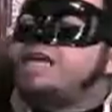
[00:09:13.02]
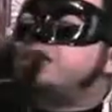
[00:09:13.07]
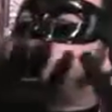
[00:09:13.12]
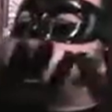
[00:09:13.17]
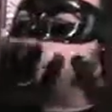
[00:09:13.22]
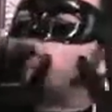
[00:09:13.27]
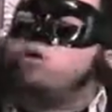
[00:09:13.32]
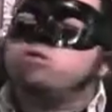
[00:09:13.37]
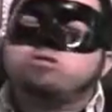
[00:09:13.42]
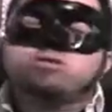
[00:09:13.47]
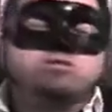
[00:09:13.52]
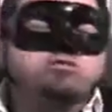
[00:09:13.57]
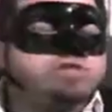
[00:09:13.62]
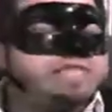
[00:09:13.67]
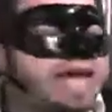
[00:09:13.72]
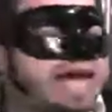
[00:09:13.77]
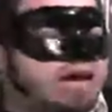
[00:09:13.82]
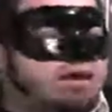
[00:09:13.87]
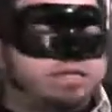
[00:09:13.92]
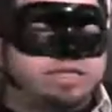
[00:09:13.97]
And don't
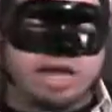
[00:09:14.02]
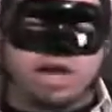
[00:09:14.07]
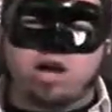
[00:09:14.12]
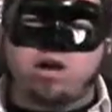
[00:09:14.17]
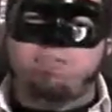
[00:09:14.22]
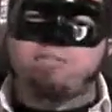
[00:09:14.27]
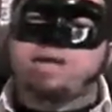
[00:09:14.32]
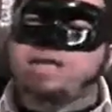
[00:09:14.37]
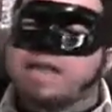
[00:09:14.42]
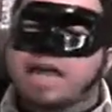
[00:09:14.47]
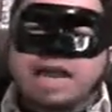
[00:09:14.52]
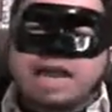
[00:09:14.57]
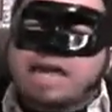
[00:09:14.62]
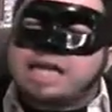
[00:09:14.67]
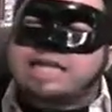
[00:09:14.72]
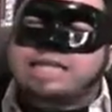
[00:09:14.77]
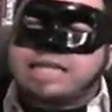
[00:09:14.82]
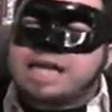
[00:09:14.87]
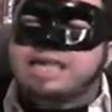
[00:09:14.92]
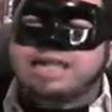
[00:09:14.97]
you dare tell me that
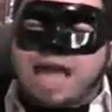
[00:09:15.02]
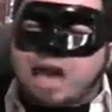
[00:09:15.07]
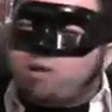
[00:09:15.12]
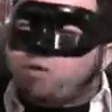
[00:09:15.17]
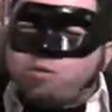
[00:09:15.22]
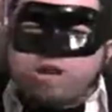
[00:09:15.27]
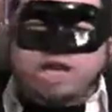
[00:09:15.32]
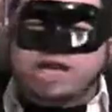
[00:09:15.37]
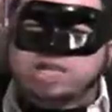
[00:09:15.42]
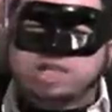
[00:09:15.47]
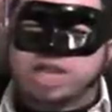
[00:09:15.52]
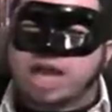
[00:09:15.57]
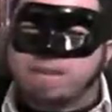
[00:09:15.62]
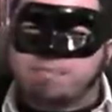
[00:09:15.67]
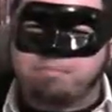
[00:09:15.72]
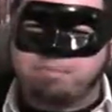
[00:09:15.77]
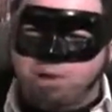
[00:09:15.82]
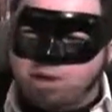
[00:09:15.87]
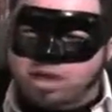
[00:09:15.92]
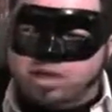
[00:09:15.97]
he did that
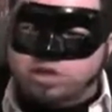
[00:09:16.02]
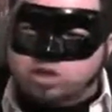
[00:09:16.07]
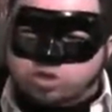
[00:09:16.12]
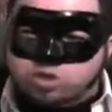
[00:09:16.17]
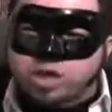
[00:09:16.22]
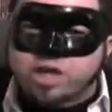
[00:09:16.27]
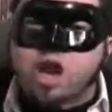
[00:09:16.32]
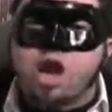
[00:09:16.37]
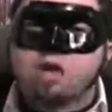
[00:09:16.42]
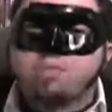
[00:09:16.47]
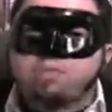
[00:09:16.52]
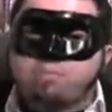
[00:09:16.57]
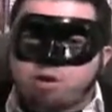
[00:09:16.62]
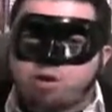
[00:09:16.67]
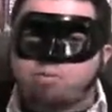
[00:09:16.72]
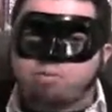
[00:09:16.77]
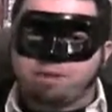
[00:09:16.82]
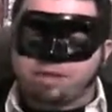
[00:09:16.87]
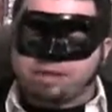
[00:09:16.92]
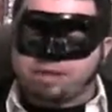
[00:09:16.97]
ricochet bullet trick on
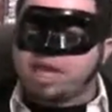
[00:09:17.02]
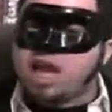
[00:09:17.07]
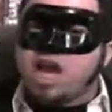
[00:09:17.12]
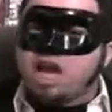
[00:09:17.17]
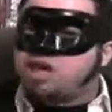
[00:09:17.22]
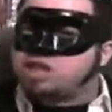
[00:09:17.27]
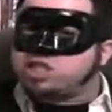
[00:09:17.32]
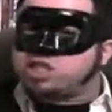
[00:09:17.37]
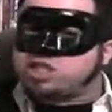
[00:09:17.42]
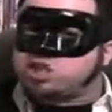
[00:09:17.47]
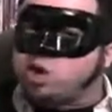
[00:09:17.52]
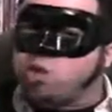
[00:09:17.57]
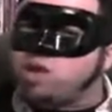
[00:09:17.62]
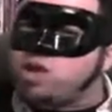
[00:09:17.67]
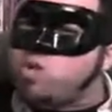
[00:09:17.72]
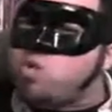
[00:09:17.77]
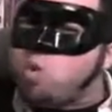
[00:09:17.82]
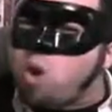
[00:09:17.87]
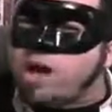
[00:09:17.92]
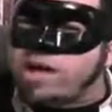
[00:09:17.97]
purpose, because there's
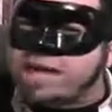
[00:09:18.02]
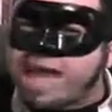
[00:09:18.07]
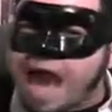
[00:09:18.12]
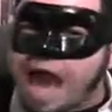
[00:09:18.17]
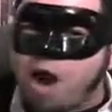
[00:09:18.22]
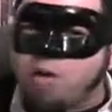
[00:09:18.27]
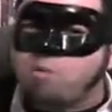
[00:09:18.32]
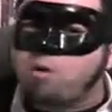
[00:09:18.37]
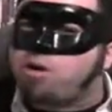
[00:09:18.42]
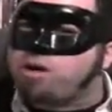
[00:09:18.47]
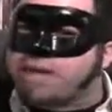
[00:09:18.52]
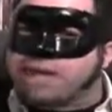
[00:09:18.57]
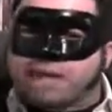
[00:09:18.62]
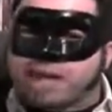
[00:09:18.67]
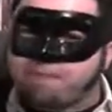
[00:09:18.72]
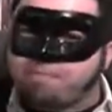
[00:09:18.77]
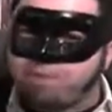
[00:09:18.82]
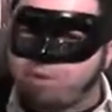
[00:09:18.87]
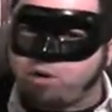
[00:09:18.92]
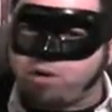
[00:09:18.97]
only one cowboy
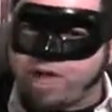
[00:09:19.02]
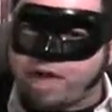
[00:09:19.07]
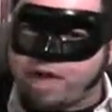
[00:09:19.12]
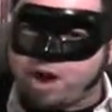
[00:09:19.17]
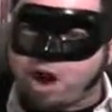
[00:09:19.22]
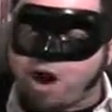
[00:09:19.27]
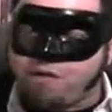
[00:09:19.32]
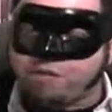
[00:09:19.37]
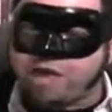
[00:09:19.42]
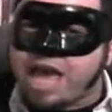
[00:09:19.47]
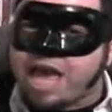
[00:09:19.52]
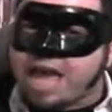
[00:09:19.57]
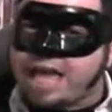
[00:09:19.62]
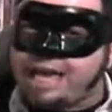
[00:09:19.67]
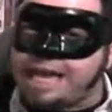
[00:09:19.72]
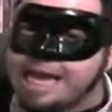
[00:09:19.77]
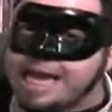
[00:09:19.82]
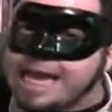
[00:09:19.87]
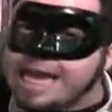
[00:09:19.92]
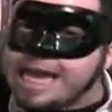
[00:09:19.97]
that can pull that off,
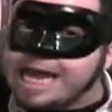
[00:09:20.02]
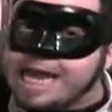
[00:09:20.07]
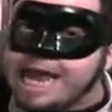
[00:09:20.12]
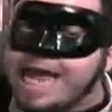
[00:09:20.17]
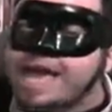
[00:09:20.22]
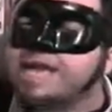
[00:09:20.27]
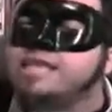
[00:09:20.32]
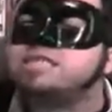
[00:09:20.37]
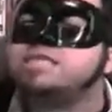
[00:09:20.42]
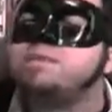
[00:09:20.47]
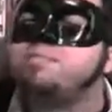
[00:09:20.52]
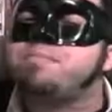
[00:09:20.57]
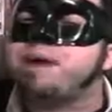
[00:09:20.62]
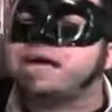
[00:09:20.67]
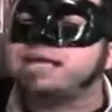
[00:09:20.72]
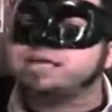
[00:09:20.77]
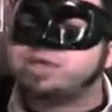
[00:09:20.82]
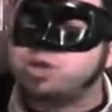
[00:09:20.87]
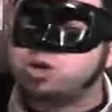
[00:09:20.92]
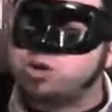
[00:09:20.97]
and he it's the
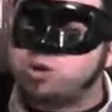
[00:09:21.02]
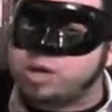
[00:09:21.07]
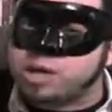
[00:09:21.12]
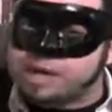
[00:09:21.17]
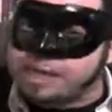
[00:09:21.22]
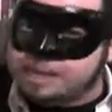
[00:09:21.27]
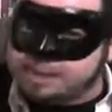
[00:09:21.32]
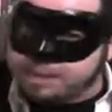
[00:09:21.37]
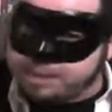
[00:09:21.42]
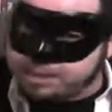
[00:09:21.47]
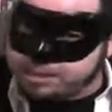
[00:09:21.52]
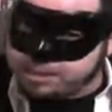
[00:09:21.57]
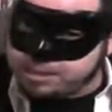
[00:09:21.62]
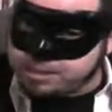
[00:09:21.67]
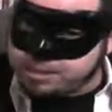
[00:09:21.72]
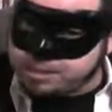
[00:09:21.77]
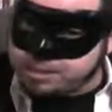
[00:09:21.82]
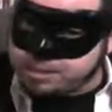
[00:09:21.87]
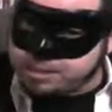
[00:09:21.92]
best there is.